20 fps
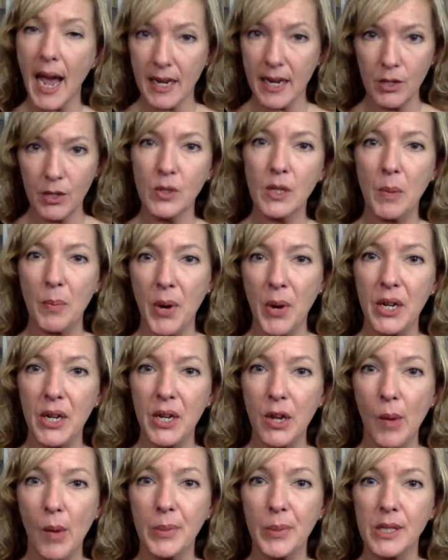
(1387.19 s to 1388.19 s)
I use a
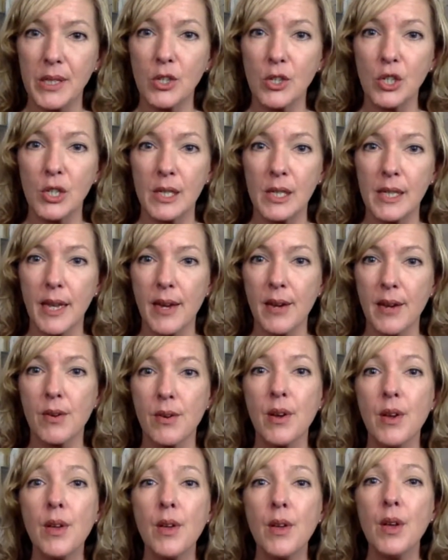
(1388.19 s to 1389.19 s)
body composition
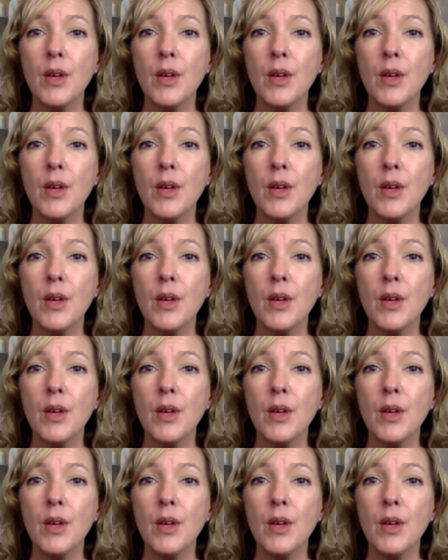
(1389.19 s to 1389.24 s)
scale.